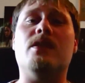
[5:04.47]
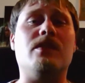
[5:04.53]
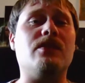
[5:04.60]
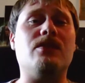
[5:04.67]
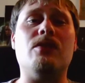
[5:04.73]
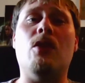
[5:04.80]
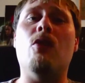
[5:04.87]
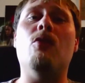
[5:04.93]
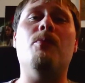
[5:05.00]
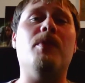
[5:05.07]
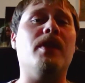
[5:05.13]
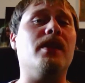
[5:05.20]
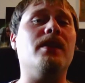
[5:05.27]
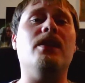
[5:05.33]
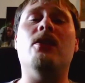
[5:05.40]
It's
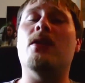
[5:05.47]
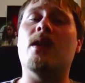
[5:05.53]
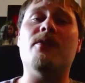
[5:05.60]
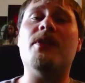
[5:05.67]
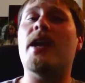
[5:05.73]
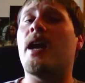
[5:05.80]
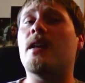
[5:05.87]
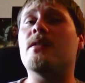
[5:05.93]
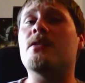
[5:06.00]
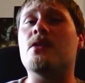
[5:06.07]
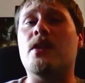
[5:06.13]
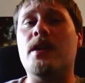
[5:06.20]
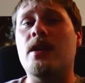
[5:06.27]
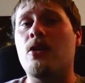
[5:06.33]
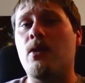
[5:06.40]
open. You don't have to
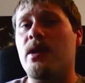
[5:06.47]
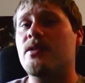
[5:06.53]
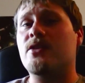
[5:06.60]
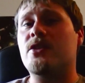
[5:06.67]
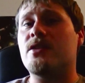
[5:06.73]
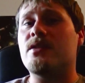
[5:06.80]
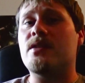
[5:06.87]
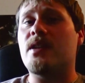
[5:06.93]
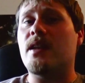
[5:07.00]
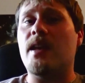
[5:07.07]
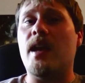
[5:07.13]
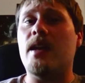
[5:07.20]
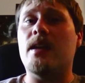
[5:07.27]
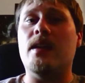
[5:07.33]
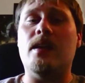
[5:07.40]
answer any questions to
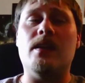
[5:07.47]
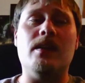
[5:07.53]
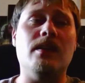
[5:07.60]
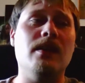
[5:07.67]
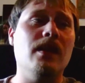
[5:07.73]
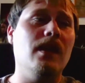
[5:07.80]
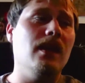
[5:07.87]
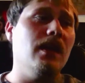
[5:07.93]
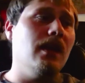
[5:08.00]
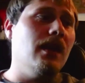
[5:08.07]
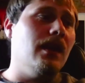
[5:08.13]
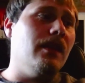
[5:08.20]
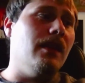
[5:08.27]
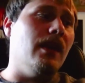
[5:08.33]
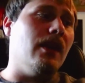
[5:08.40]
get in.
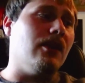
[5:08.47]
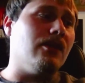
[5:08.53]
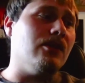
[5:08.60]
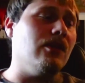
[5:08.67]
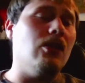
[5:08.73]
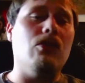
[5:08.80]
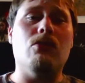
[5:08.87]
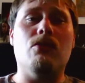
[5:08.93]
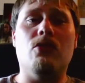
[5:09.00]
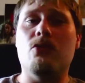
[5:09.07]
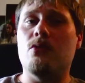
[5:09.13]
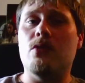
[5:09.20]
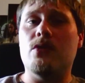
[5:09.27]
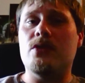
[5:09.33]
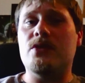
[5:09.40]
There's no
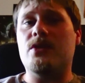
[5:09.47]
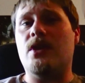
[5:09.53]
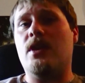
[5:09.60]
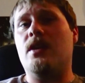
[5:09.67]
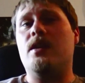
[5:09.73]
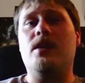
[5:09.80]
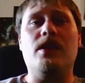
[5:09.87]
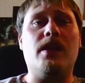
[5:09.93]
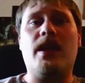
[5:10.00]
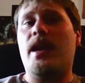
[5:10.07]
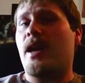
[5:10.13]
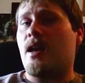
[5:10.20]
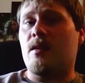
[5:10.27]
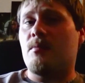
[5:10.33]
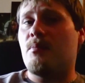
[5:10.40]
rules on you
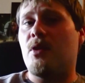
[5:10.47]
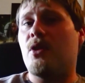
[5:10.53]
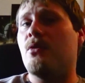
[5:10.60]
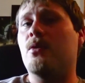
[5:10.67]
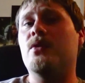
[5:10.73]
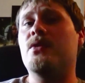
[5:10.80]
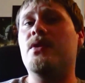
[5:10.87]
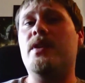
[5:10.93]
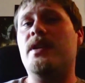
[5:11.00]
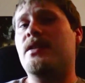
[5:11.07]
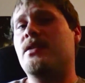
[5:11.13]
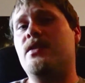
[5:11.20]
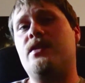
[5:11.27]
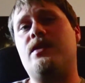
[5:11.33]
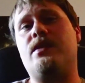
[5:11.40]
can't post
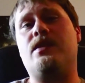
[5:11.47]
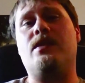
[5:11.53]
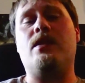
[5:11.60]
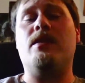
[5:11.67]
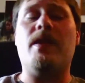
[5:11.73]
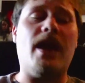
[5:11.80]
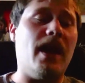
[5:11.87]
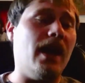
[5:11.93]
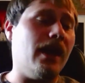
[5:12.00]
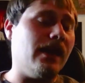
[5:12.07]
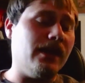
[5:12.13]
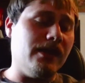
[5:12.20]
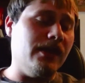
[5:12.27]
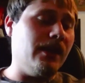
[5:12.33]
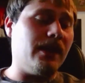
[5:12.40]
this or that
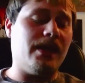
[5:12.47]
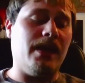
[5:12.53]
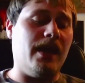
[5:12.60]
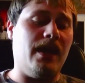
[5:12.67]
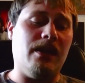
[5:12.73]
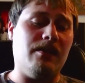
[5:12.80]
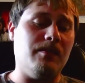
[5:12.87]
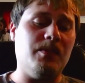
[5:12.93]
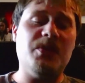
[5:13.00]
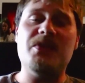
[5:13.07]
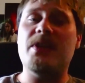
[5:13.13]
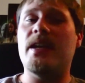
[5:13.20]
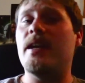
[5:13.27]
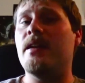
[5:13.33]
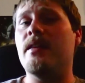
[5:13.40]
and you can't
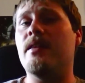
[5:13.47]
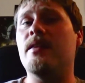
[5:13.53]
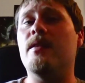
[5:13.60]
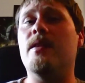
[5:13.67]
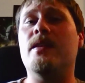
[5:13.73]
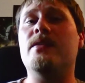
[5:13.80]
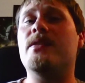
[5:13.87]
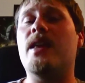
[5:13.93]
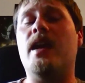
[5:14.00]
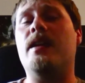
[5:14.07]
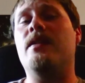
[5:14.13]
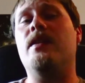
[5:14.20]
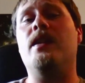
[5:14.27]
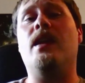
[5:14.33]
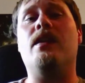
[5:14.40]
say this, that,
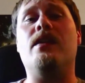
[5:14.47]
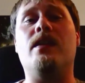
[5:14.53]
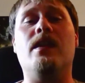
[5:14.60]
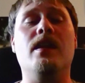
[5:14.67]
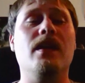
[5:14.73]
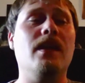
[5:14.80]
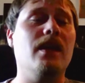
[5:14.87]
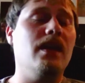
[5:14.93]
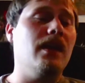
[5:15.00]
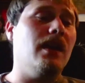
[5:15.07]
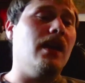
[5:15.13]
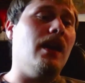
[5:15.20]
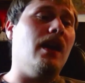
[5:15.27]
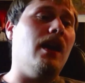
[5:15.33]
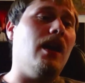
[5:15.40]
and the other.
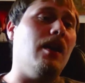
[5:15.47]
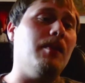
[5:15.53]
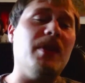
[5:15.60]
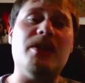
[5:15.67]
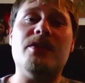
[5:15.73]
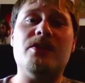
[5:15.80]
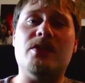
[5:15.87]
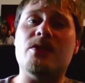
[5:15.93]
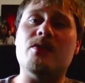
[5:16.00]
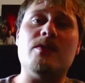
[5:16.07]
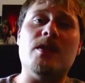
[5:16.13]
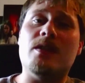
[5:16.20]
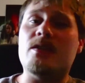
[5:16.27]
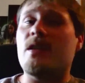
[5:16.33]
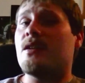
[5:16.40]
Um, it's
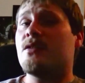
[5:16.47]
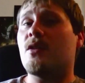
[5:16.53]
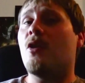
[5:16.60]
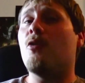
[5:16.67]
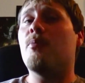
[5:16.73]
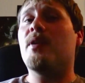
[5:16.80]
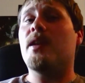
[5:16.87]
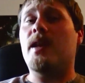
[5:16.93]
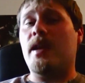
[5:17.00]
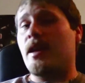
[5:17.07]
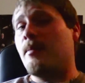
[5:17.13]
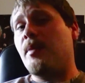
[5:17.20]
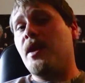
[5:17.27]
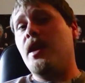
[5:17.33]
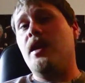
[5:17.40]
just it, it's open.
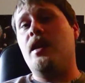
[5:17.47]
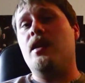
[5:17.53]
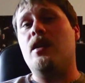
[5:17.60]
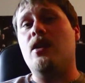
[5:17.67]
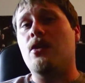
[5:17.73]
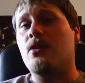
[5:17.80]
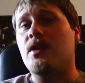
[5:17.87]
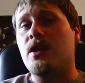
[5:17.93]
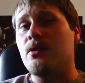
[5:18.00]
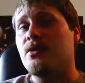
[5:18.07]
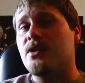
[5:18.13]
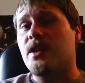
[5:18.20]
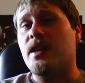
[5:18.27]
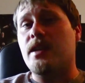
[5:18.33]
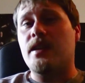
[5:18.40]
Anybody can go
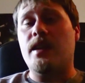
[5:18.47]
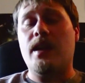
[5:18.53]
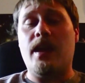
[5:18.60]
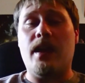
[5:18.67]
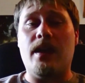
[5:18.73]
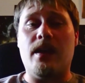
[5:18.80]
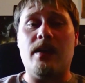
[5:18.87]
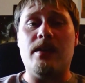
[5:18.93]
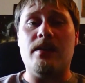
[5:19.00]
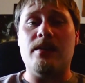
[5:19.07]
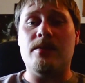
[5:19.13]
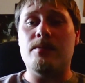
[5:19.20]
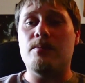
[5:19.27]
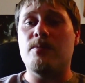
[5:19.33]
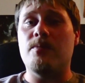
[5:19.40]
use it and